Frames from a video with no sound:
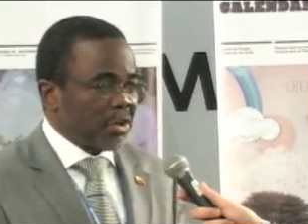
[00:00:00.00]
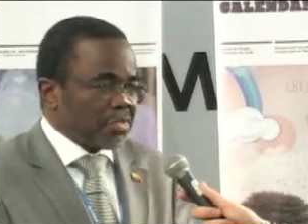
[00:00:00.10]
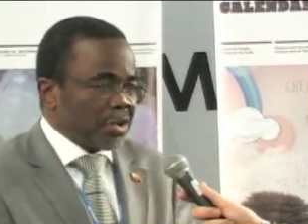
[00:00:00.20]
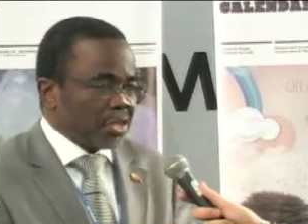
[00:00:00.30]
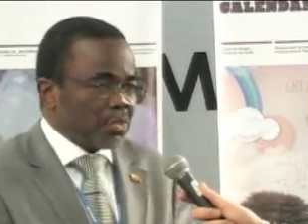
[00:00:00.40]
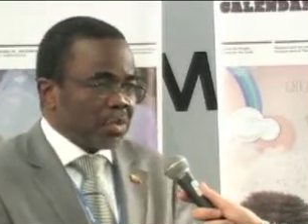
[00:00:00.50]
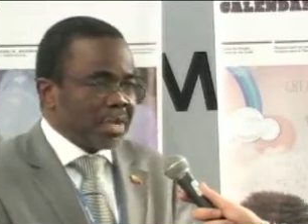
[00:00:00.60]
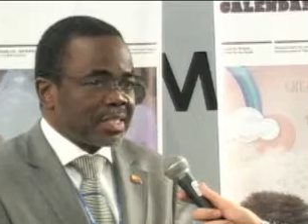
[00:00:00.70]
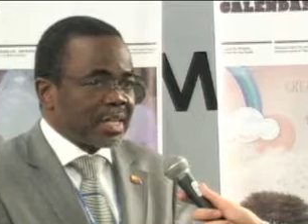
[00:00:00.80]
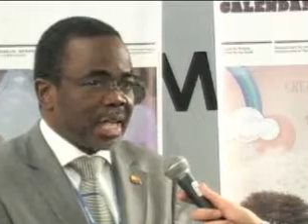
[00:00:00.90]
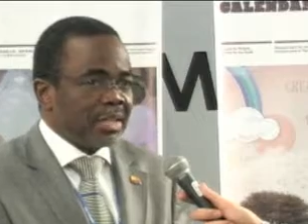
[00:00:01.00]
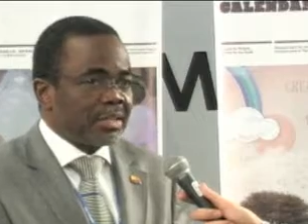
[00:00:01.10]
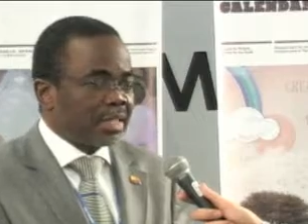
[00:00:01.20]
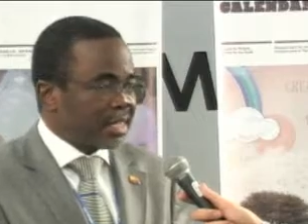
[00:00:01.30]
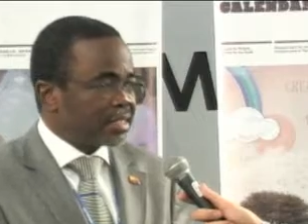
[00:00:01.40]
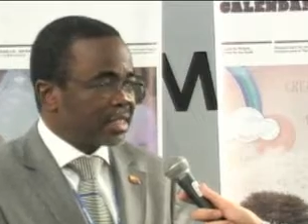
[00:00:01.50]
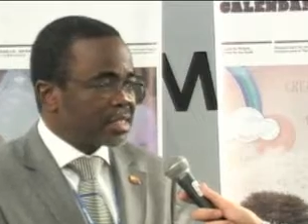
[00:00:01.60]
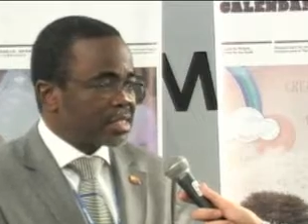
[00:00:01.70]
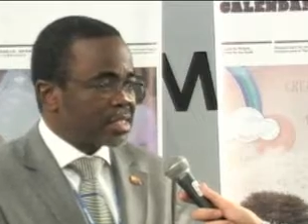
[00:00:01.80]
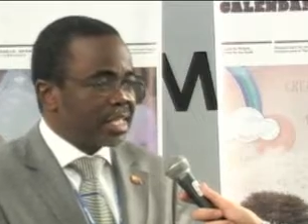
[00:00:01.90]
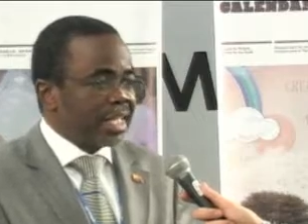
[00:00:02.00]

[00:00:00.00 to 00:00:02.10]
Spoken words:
of course, we must learn the lessons